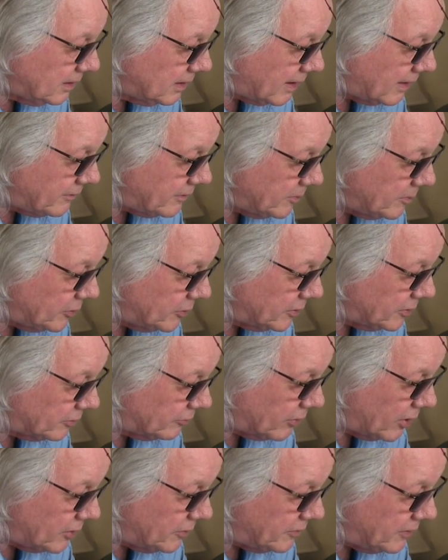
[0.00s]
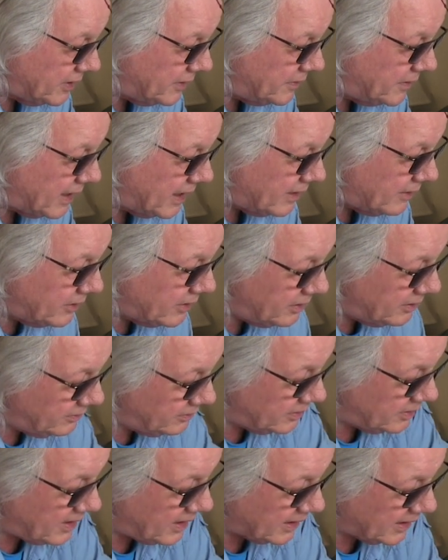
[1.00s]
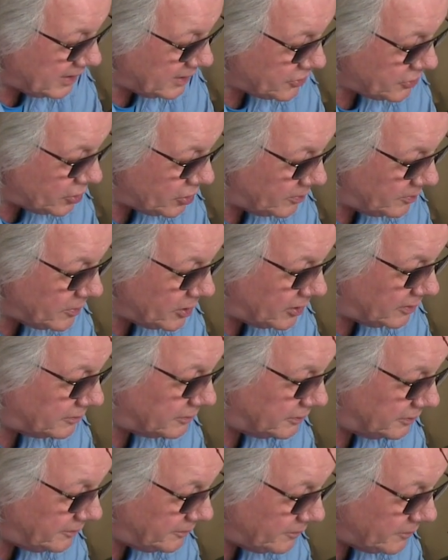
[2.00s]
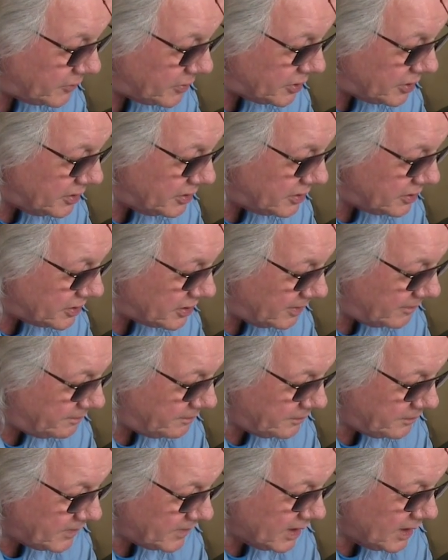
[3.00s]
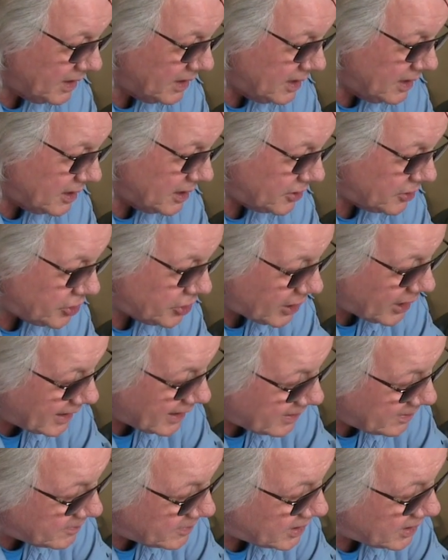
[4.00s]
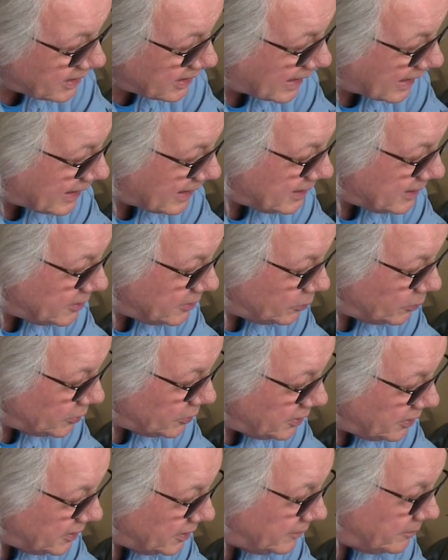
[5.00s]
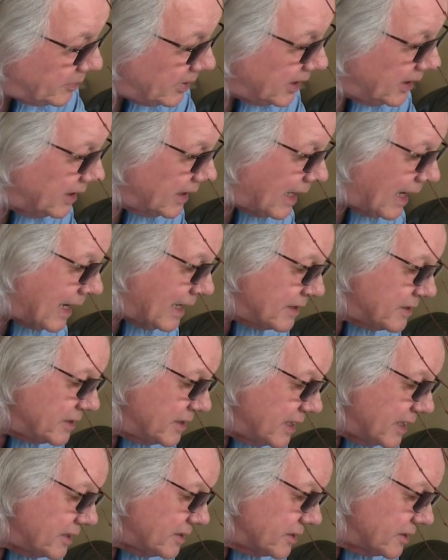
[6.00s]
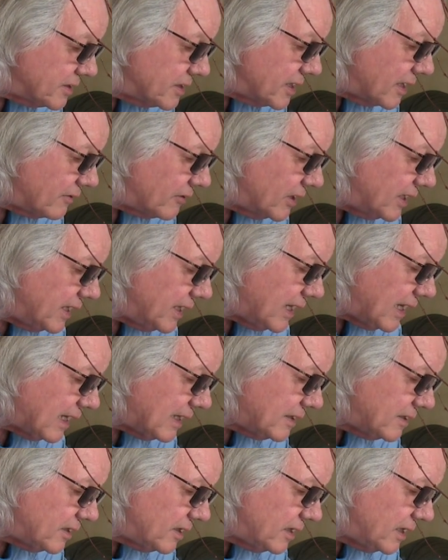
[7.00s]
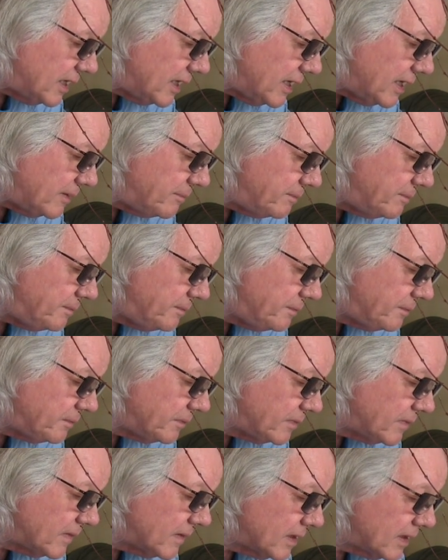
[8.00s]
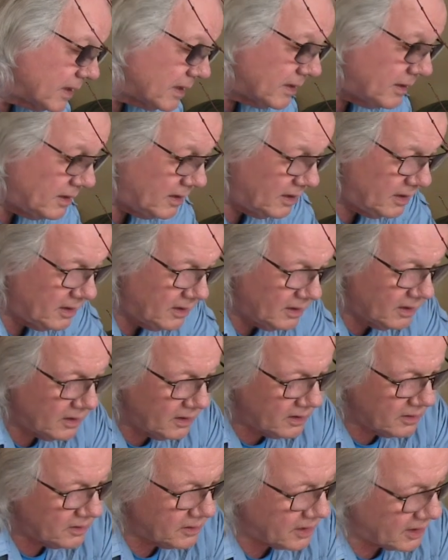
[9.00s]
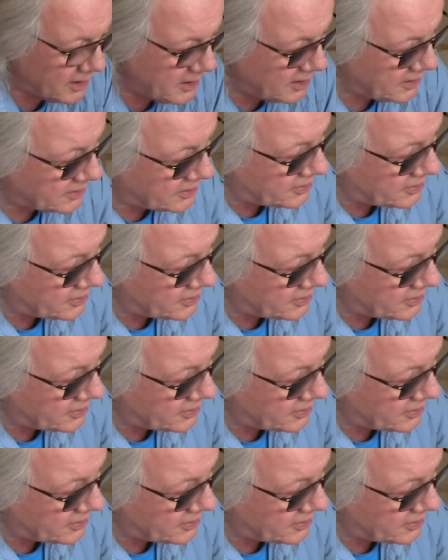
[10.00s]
Having put the growth in there, it then gets chopped off, which is a shame, and wouldn't have been as necessary had I done it